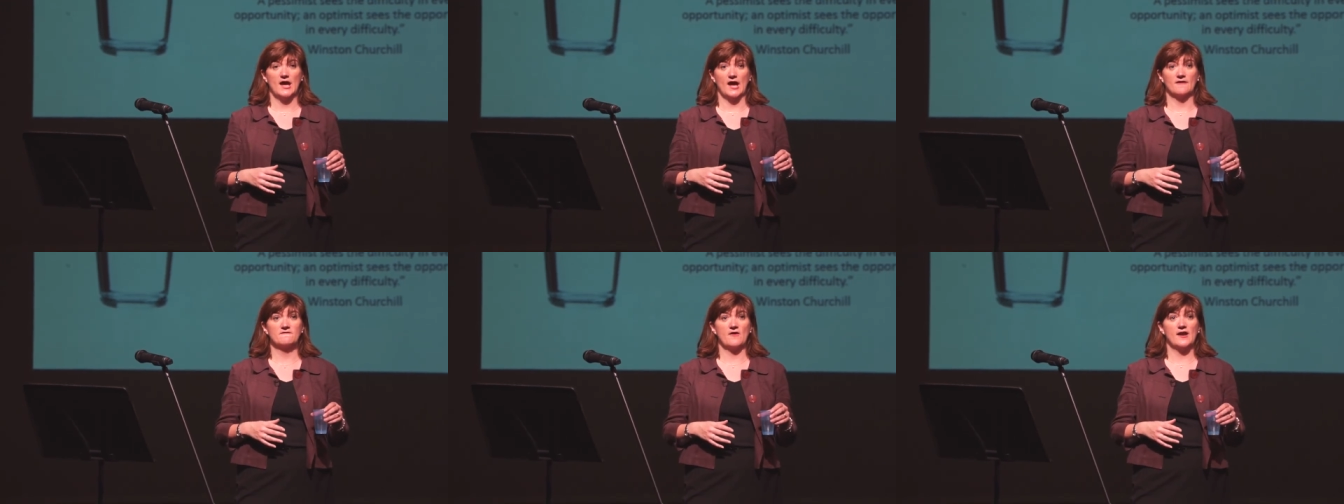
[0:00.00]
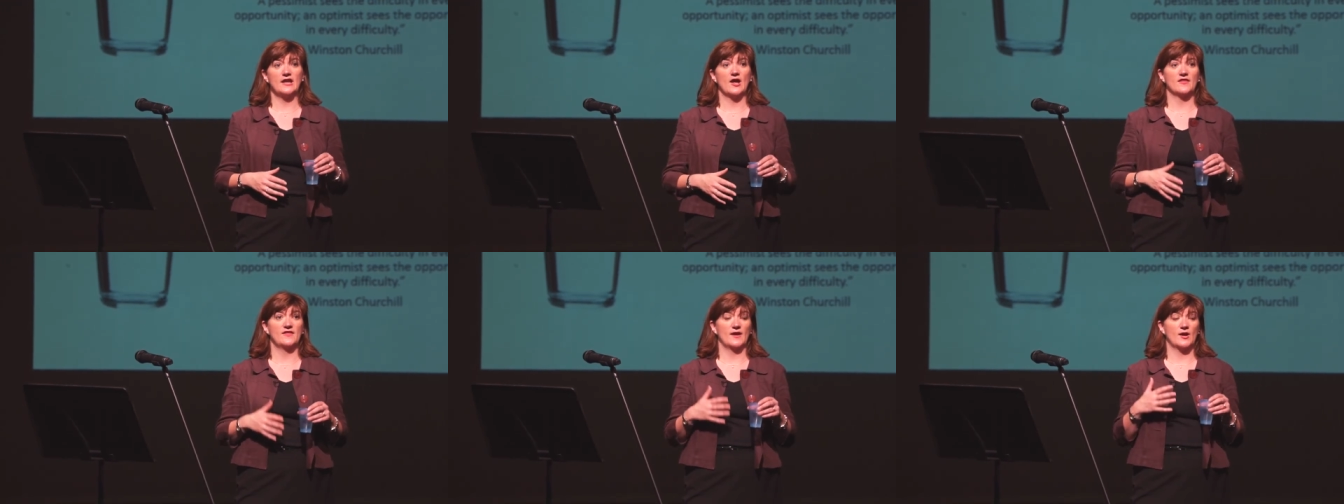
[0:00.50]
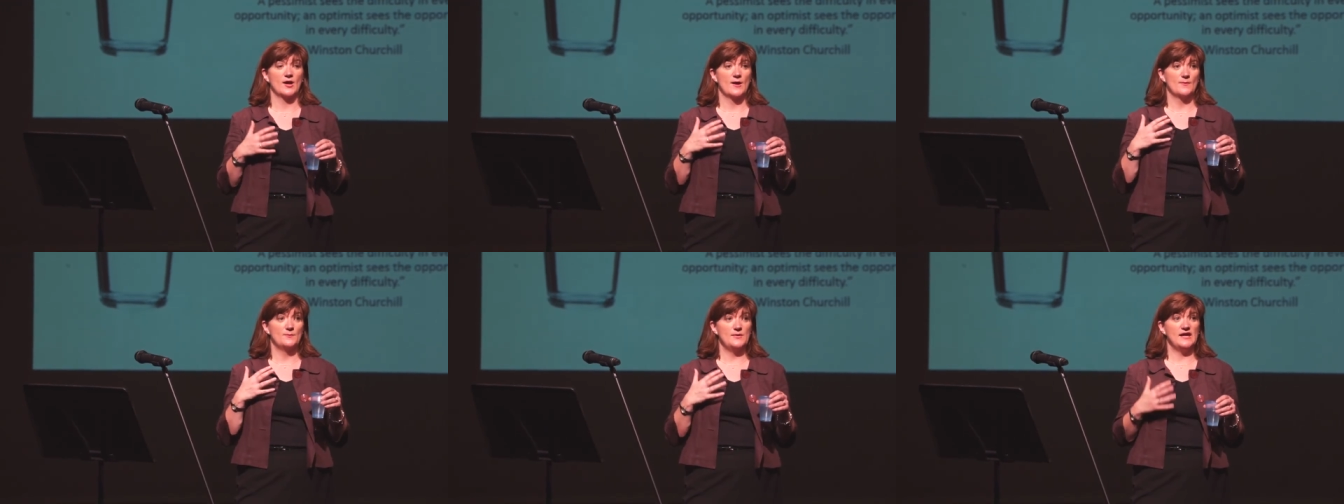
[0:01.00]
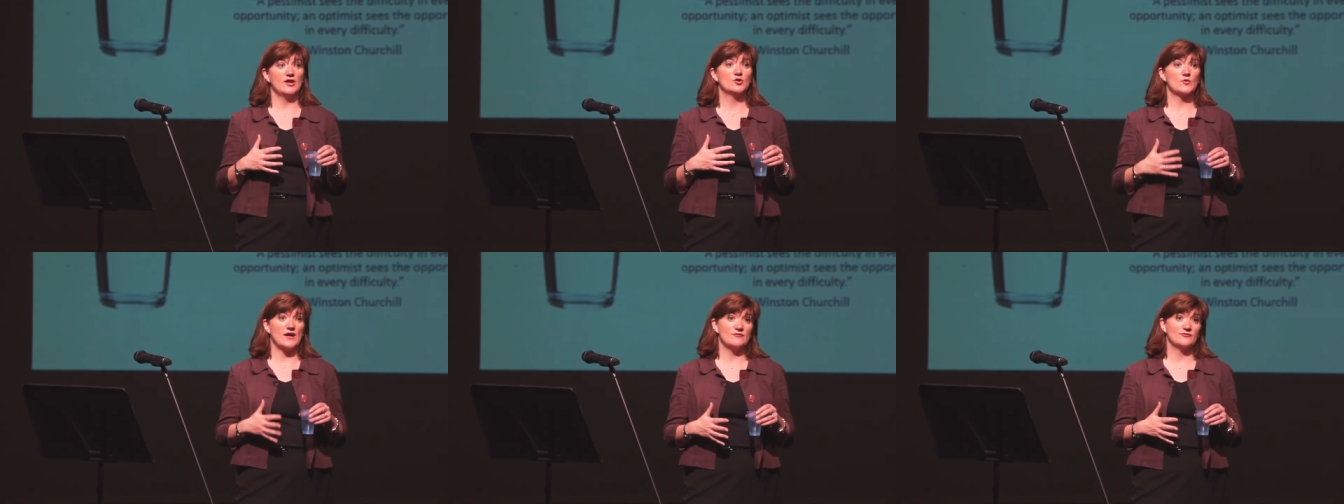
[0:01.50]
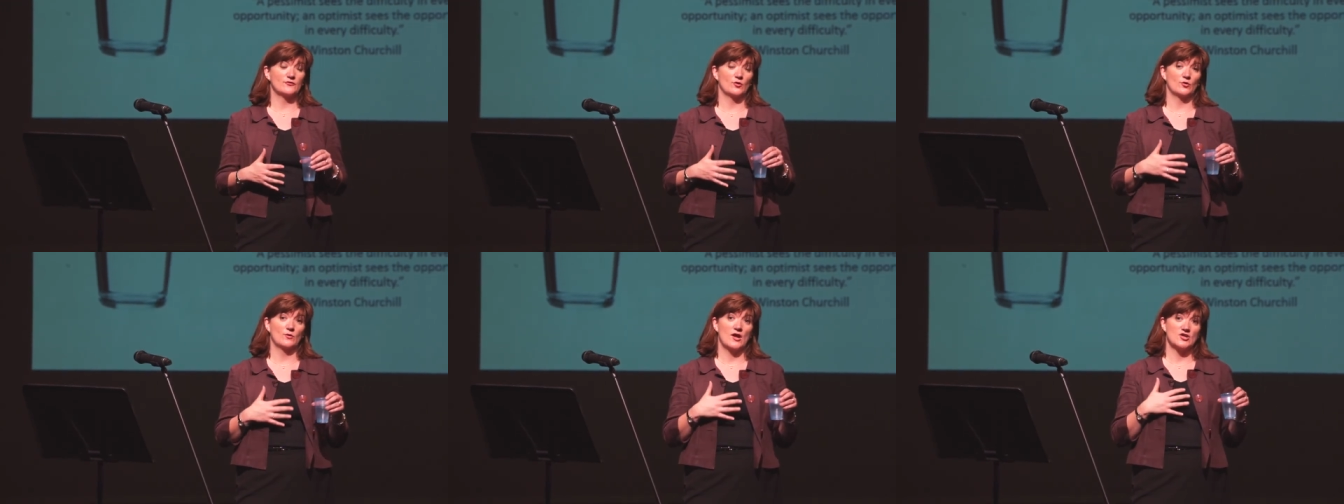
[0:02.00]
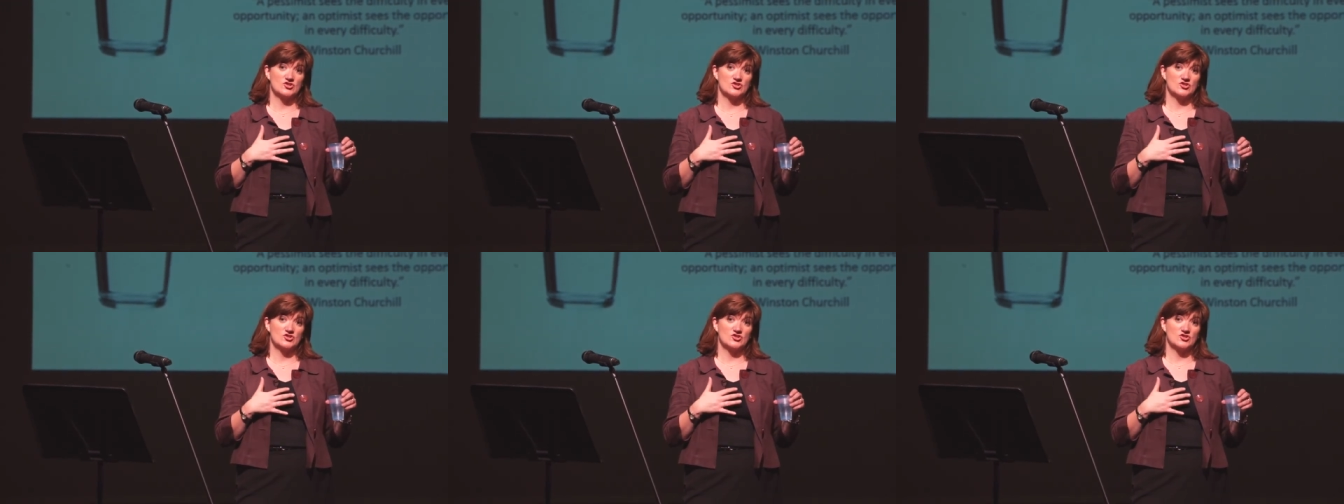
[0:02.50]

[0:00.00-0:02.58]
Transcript: And finally, I think being grateful,